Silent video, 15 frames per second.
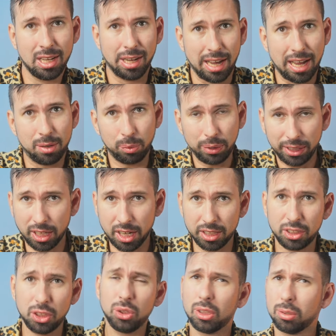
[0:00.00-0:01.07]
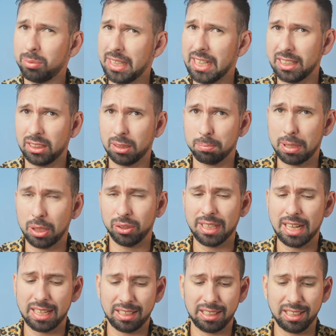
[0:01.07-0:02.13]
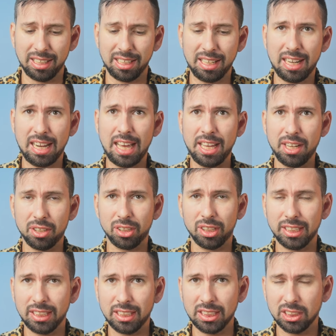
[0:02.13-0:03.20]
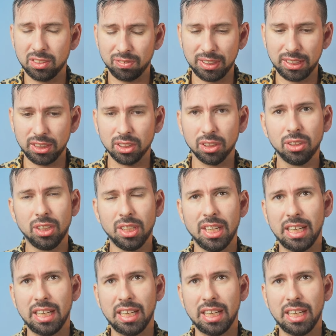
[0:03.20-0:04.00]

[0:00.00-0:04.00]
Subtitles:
And we're gonna do some tests about that later in this video.